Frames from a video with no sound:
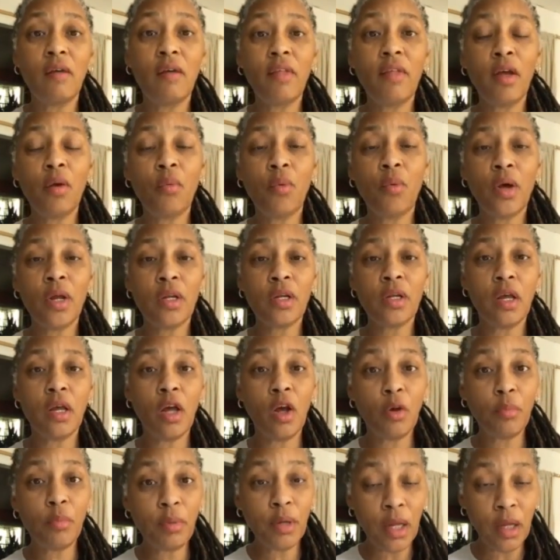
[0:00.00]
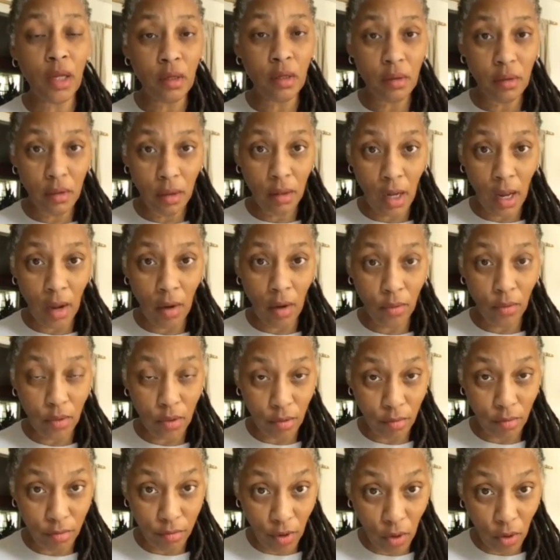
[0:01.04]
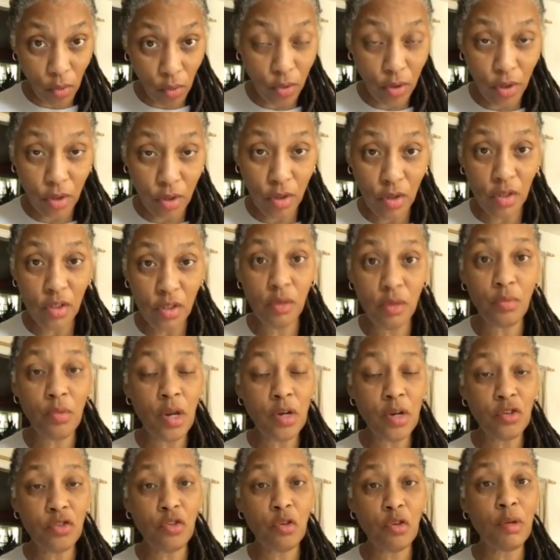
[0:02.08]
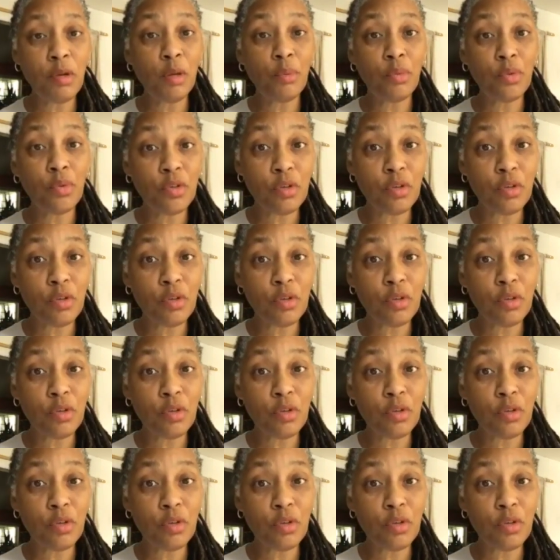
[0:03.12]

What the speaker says: They want to help get out the voters and register people